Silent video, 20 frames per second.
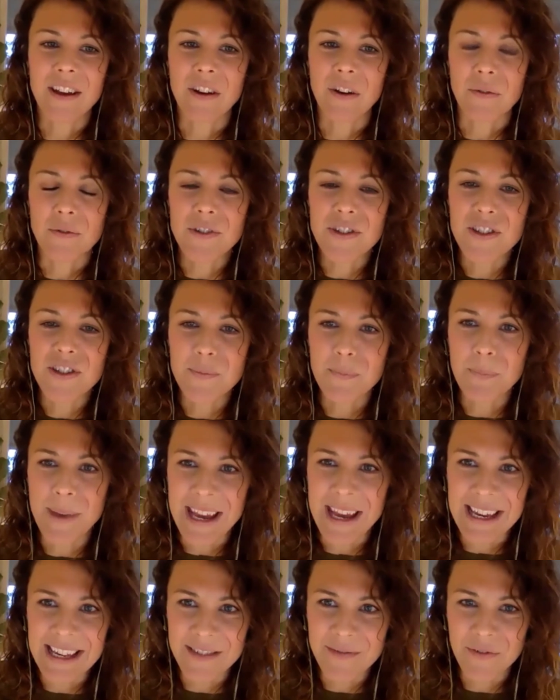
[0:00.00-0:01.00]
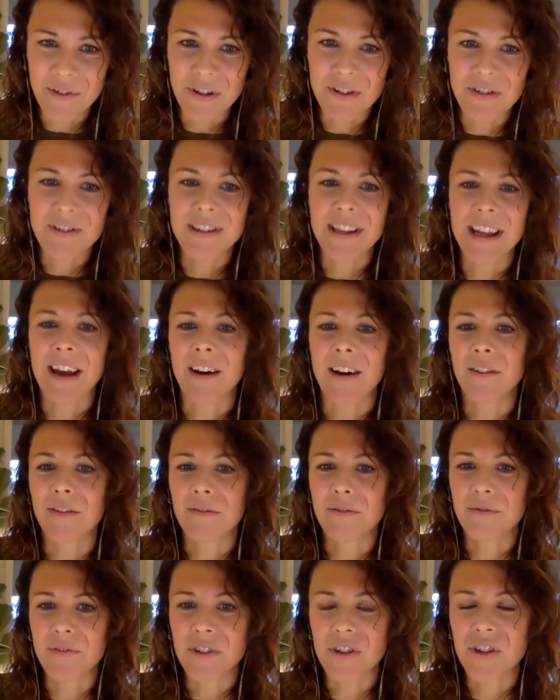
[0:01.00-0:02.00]
space for yourself,
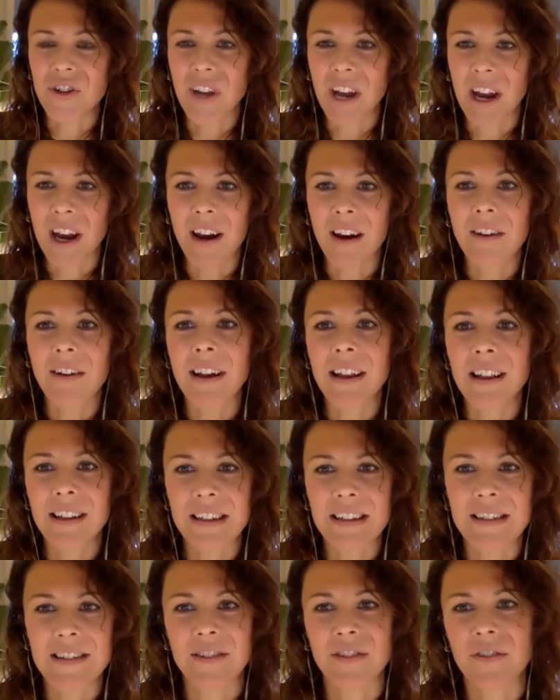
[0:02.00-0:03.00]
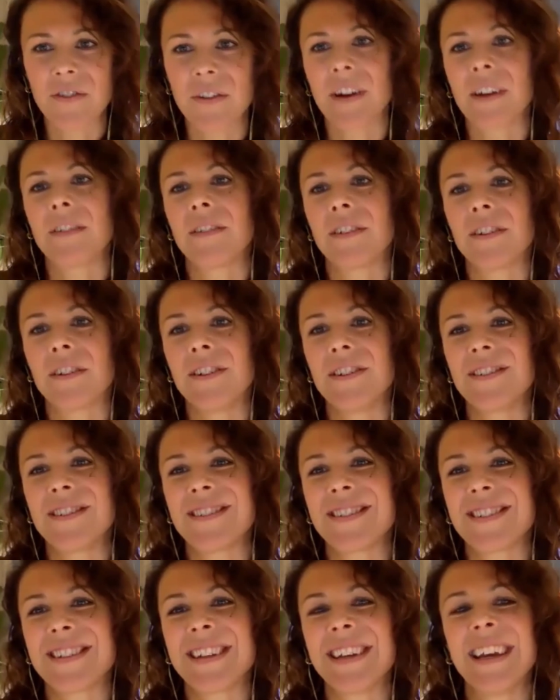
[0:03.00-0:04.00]
share and listen to
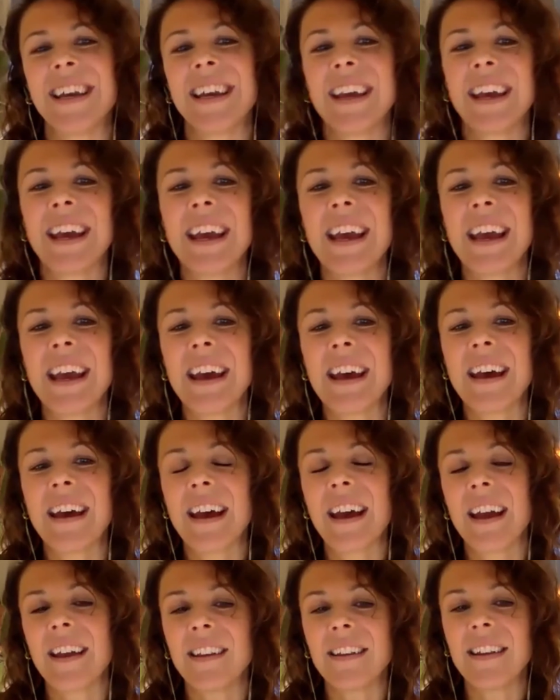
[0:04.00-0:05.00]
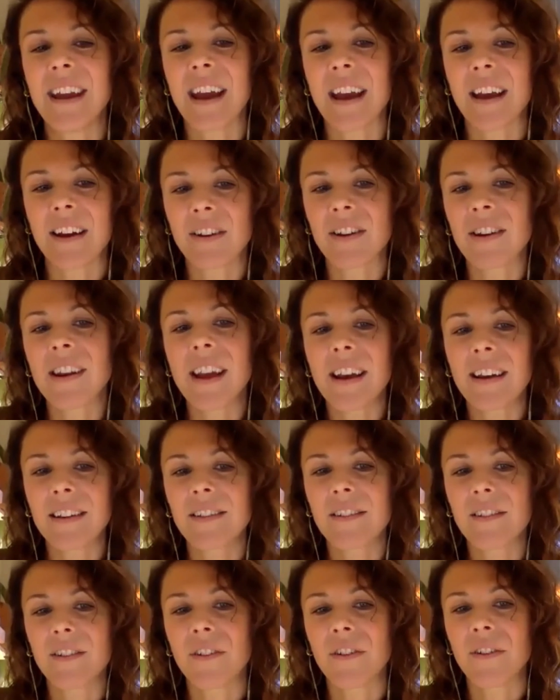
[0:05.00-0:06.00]
others, and connect
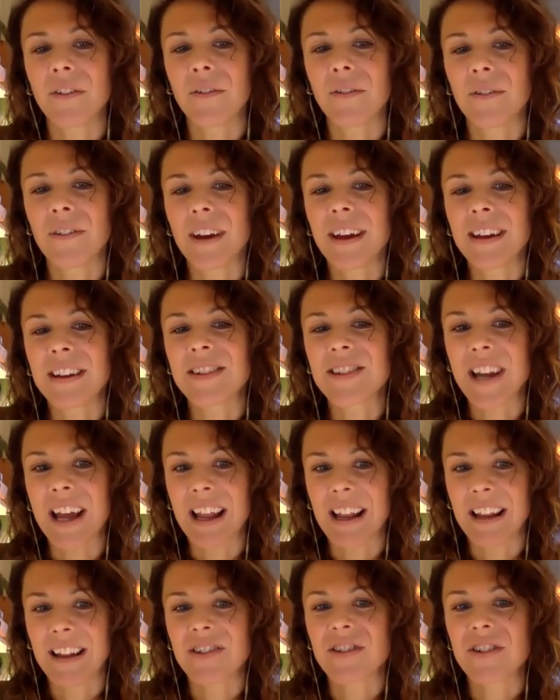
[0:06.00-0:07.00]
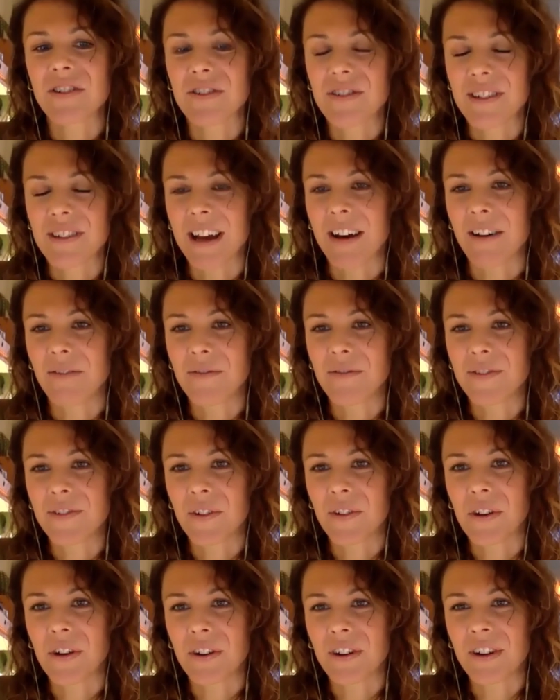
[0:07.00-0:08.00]
to and challenge yourself so
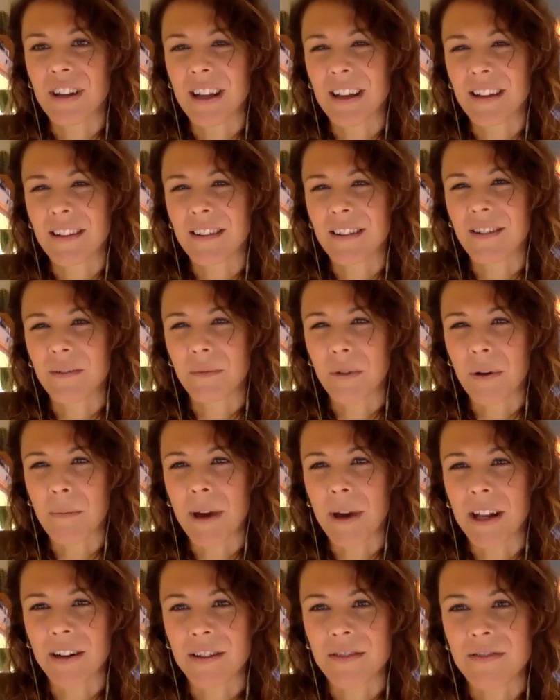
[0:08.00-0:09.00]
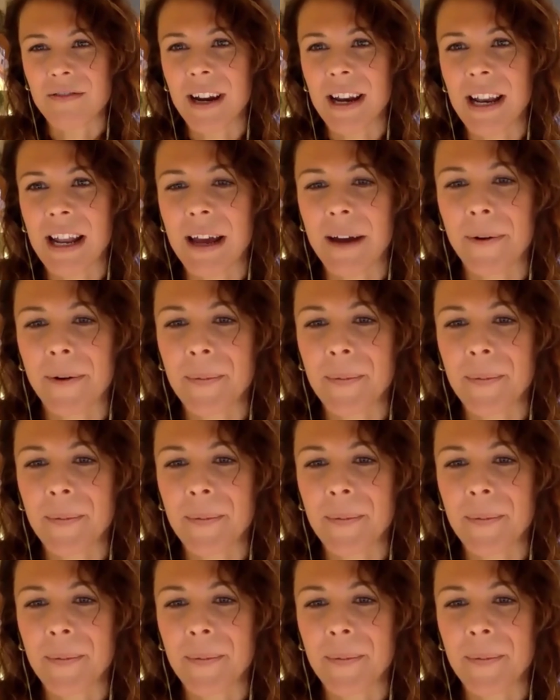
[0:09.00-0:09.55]
you're connected to what matters right now.